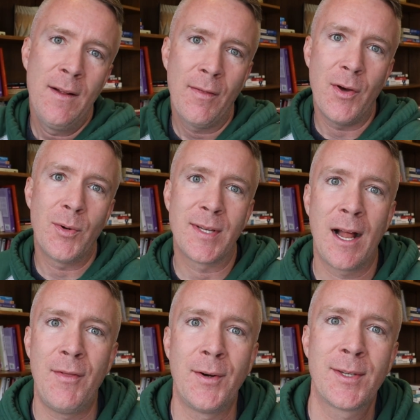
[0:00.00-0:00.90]
those
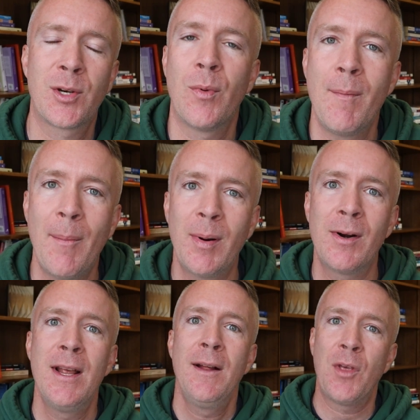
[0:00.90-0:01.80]
others. To
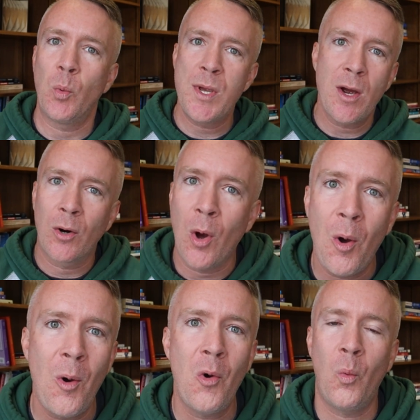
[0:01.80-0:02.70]
remember that we are
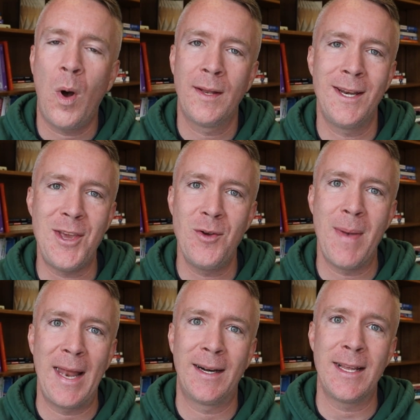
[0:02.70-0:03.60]
all one
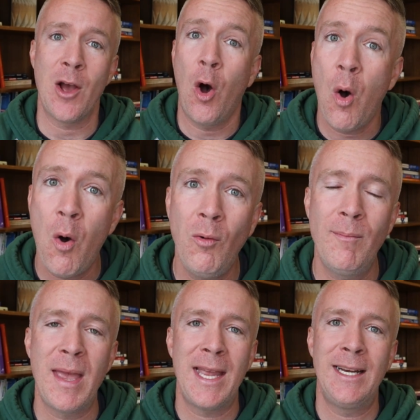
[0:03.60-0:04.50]
humanity, all
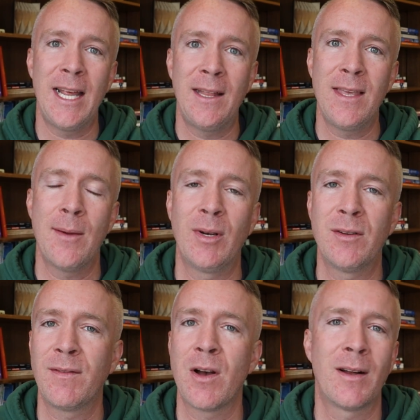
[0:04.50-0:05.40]
made in the image
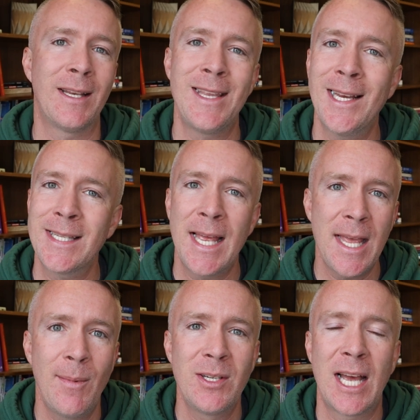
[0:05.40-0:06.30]
of God. And yes, that
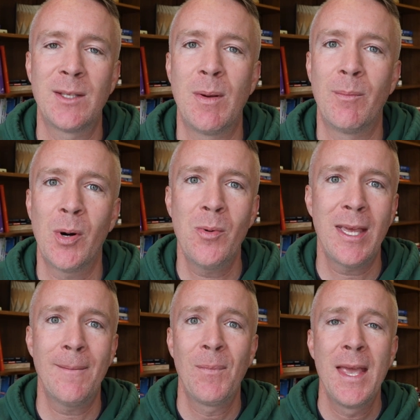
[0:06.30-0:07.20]
image has been
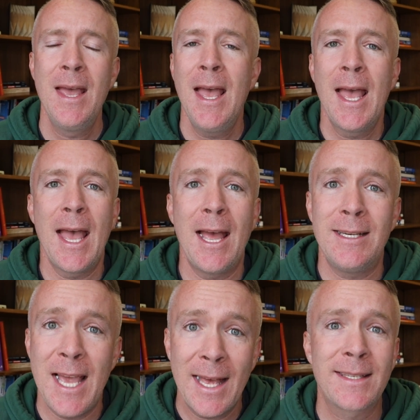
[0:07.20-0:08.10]
broken.
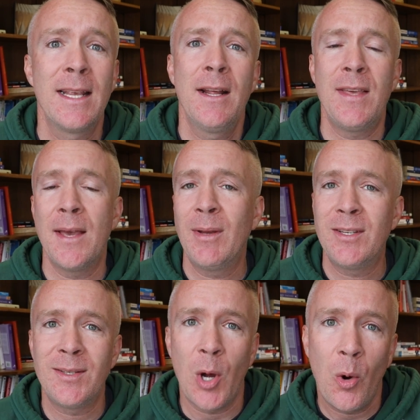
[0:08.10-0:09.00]
And yes, the image
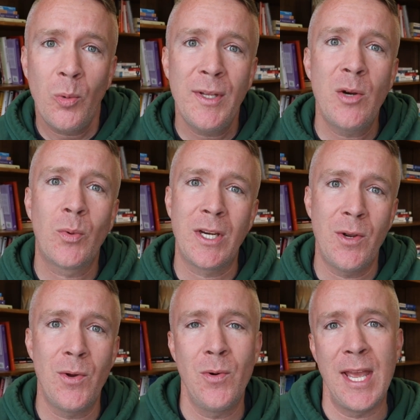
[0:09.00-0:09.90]
is only
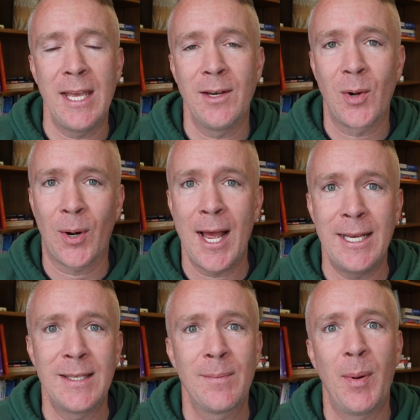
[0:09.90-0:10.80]
renewed in
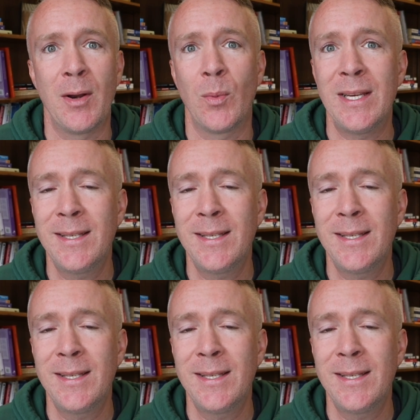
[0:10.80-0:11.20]
Christ, but we